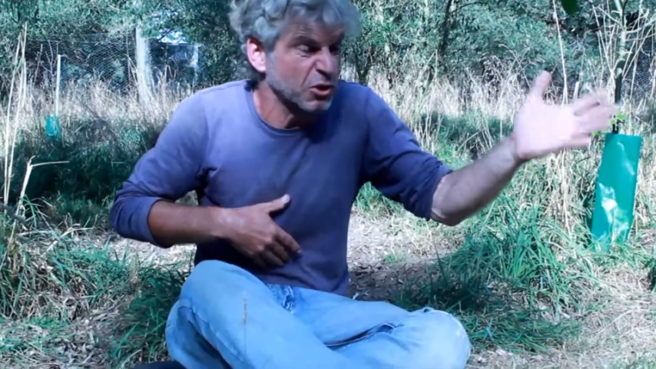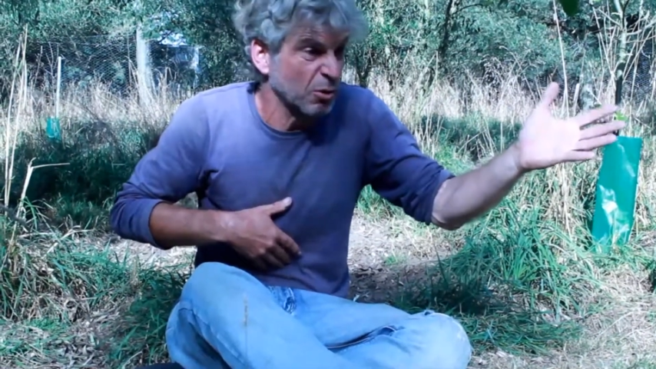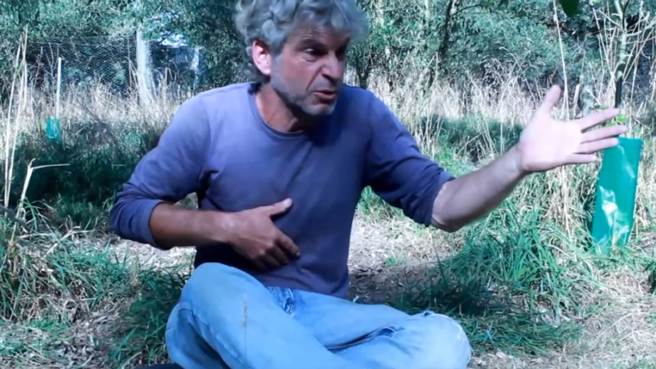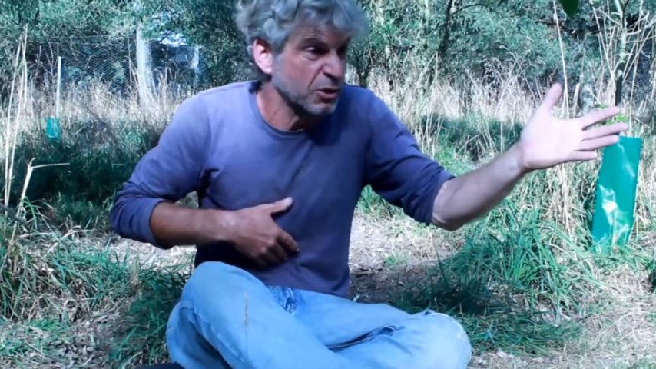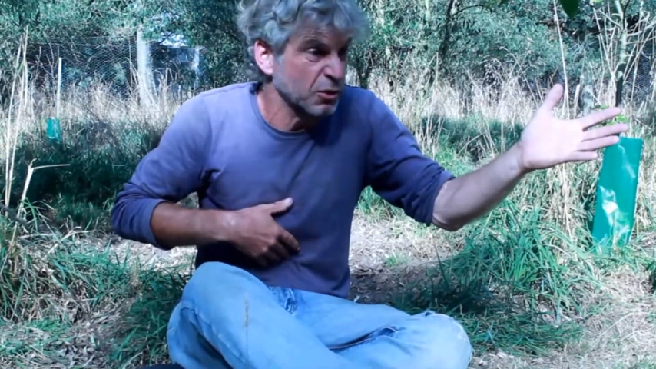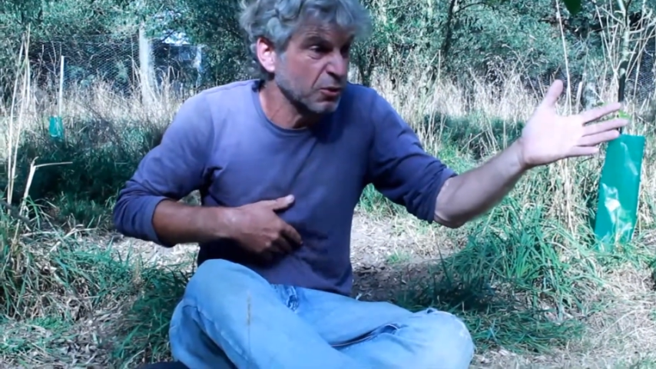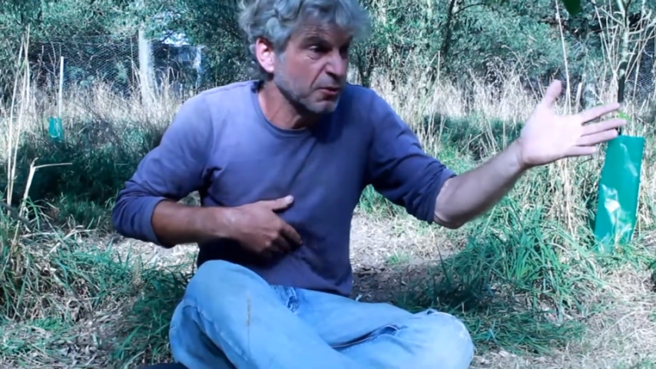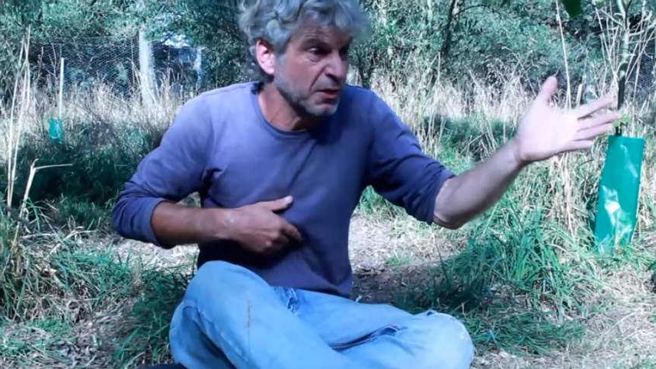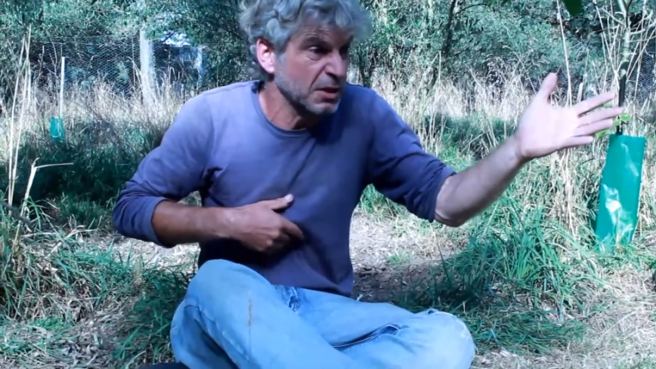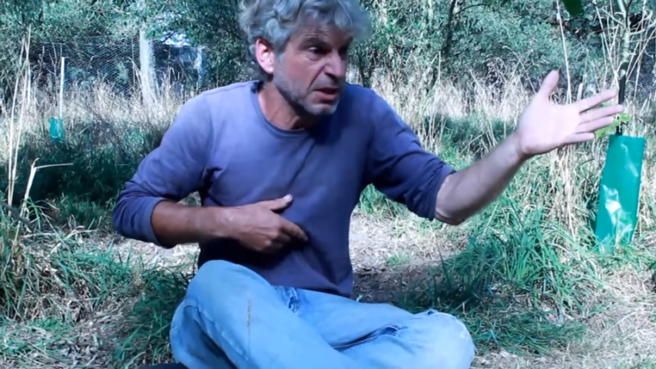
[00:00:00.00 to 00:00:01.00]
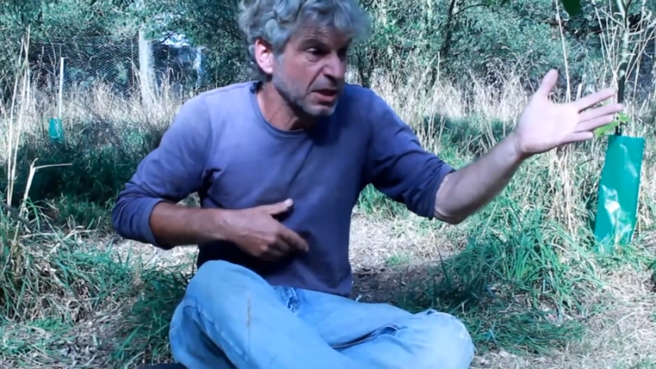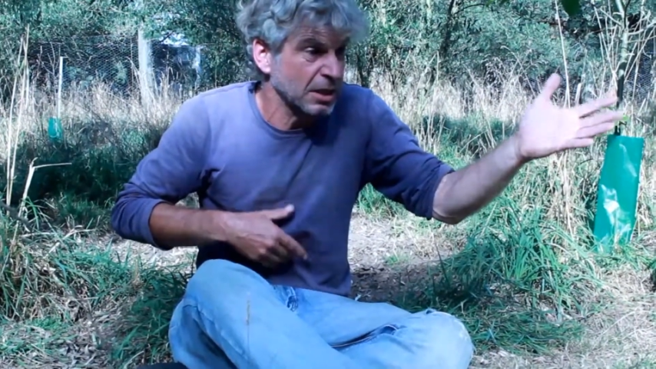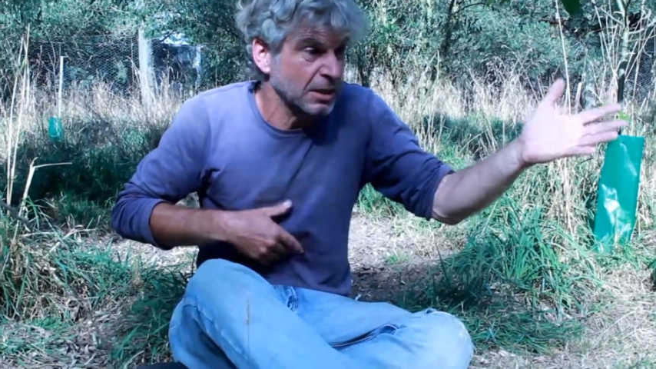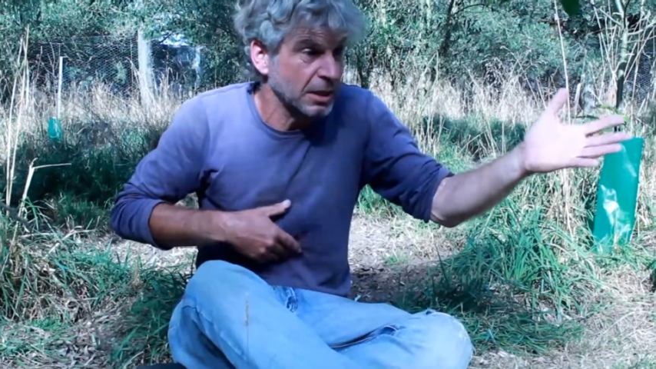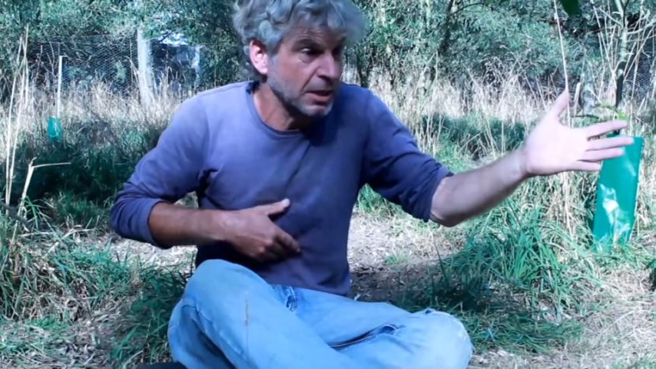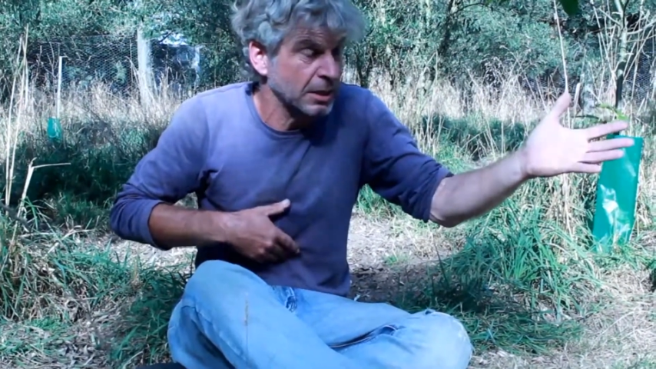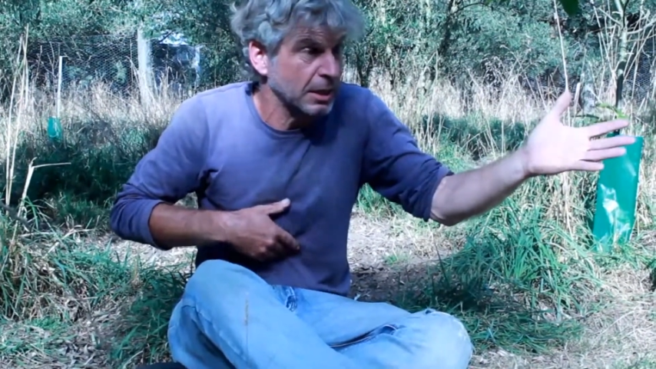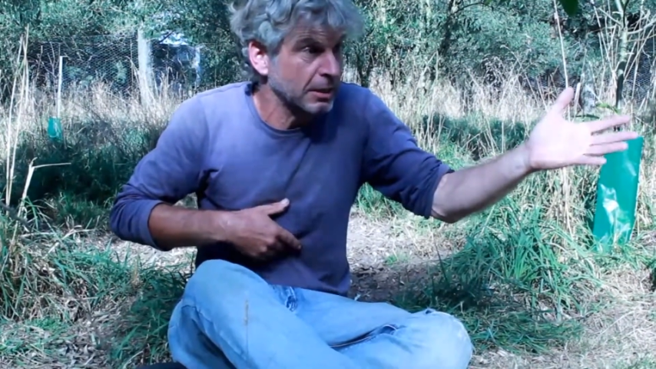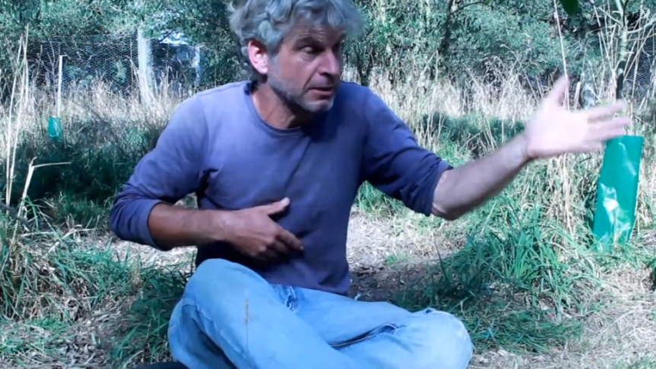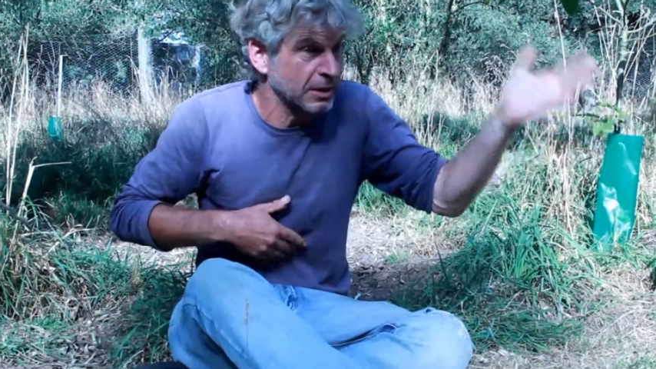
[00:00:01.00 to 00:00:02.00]
stop this sort of thinking
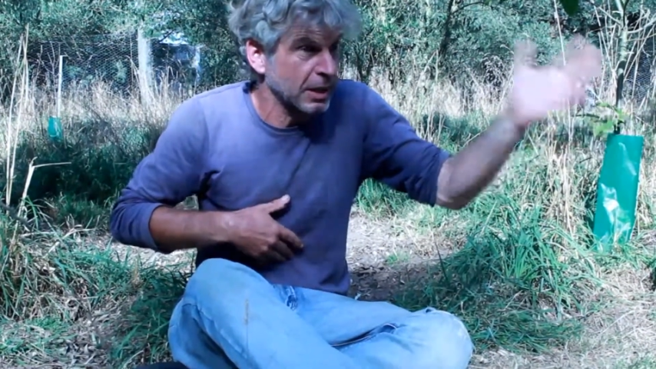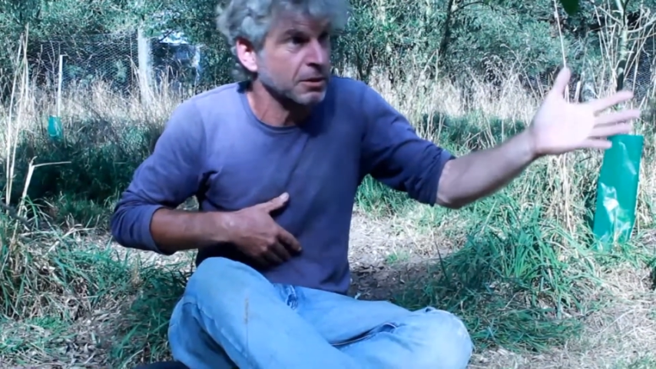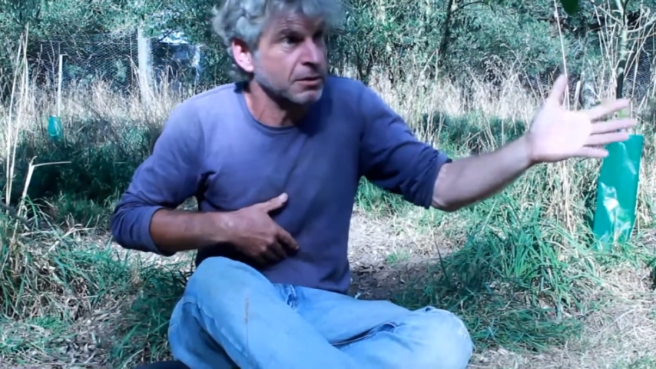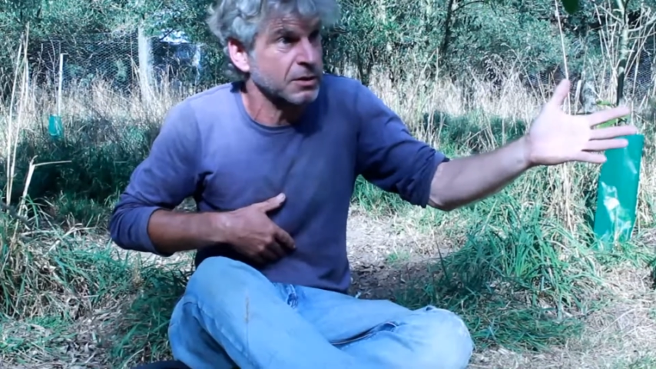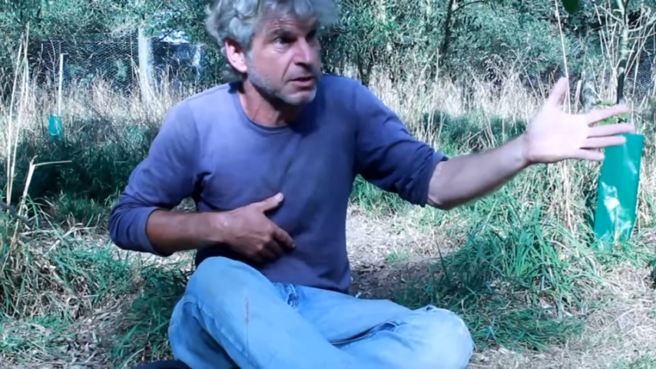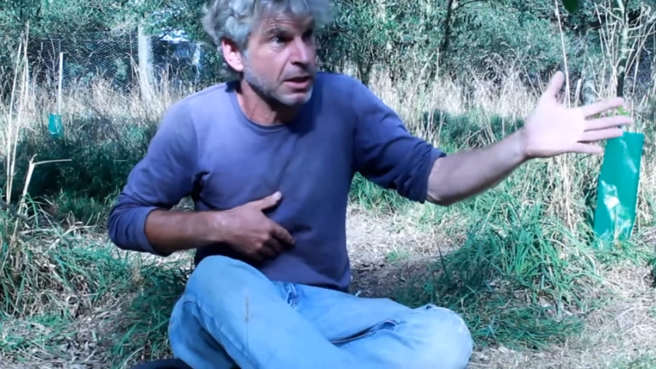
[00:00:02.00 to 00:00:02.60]
in sectors,